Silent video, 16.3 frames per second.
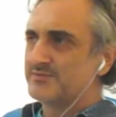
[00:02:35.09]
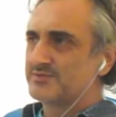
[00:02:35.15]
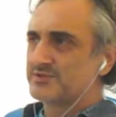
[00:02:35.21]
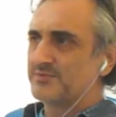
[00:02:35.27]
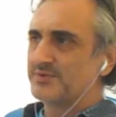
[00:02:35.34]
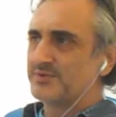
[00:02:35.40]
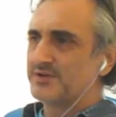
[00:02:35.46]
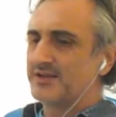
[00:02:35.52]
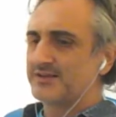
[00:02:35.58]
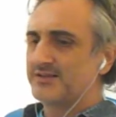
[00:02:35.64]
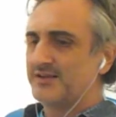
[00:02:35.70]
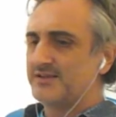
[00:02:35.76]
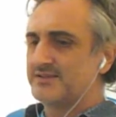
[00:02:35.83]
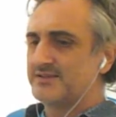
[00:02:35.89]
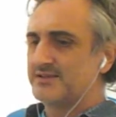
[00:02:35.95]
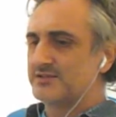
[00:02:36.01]
and then some
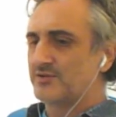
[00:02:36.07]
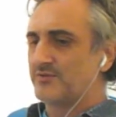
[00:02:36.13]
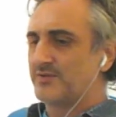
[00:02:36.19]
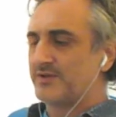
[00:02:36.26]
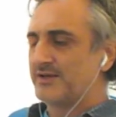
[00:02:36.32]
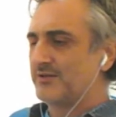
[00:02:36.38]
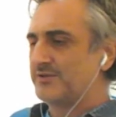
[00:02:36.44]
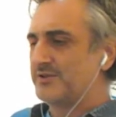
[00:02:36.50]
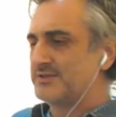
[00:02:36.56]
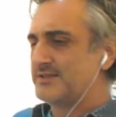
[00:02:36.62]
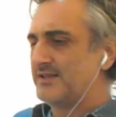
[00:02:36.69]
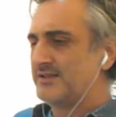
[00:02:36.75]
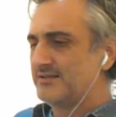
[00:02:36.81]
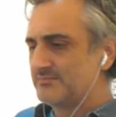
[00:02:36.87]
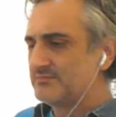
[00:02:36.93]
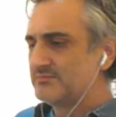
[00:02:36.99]
characteristics of
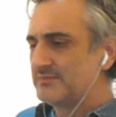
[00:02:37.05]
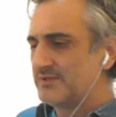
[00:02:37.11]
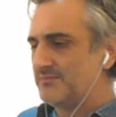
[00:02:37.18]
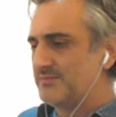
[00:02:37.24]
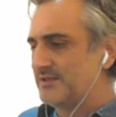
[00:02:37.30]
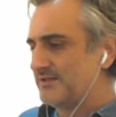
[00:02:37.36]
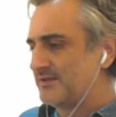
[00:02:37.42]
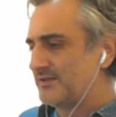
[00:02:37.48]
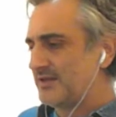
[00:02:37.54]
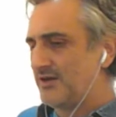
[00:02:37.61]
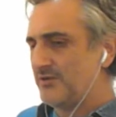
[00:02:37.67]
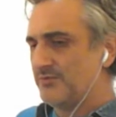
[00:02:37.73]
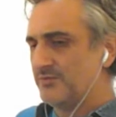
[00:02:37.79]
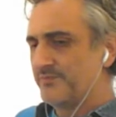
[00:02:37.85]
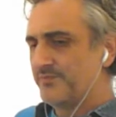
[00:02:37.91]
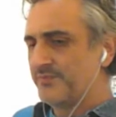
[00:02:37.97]
analog design. I mean,
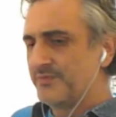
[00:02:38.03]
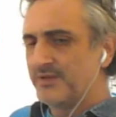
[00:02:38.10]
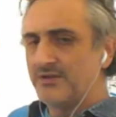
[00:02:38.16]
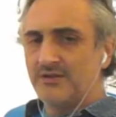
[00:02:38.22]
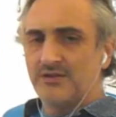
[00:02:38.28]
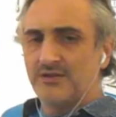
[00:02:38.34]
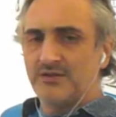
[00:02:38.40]
how